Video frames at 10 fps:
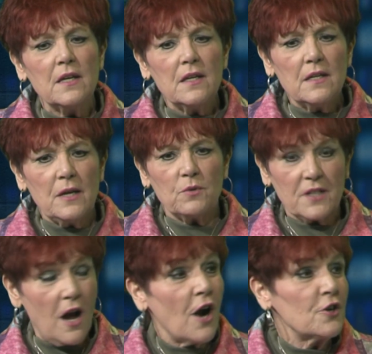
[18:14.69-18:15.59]
it was
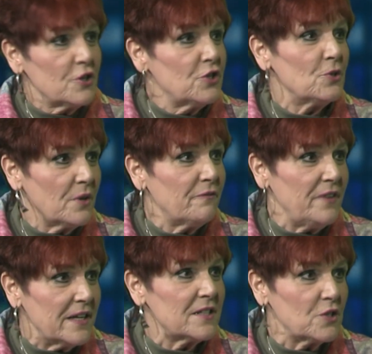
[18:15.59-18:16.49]
hard to do it
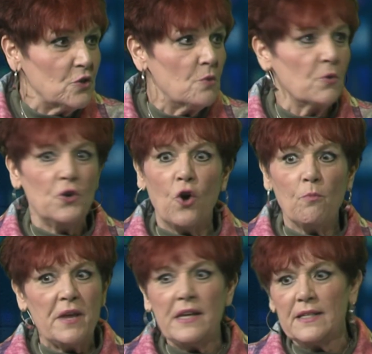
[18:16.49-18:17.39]
via Zoom or no
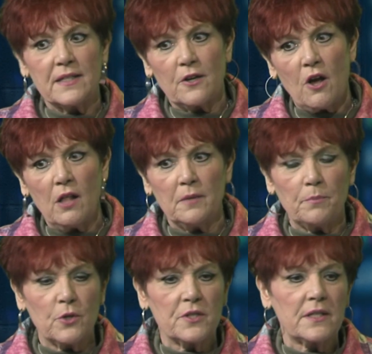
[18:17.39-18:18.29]
meetings at all in
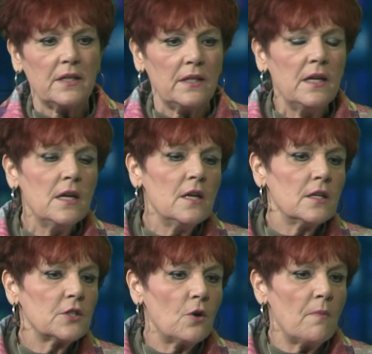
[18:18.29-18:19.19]
person.
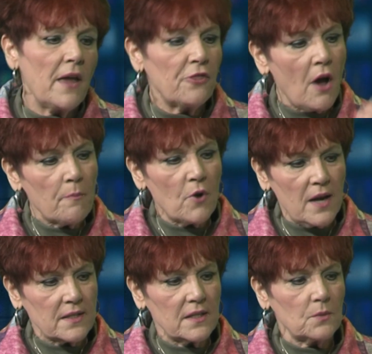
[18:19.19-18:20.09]
So my thought
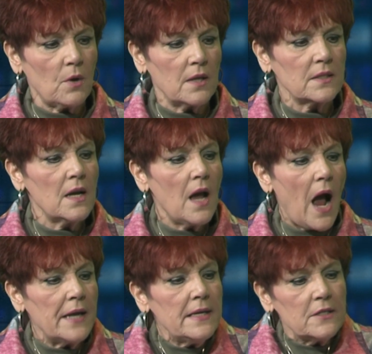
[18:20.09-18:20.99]
process was,
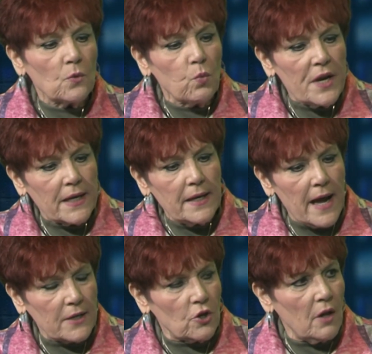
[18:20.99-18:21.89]
I need to
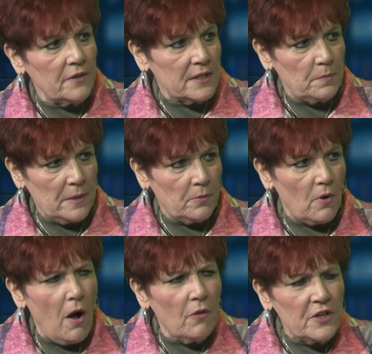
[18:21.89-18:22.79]
reconnect all these people,
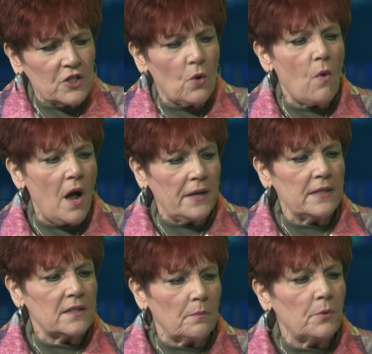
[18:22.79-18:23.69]
all these
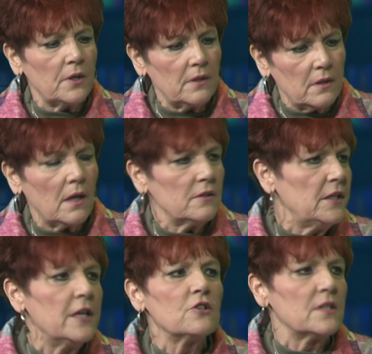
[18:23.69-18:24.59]
Kiwanians that put
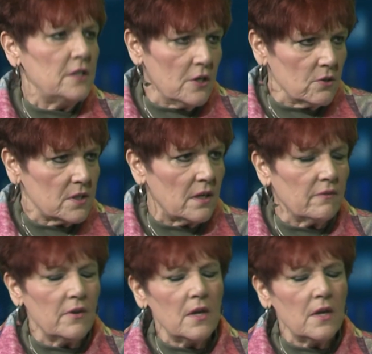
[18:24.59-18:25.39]
years and years of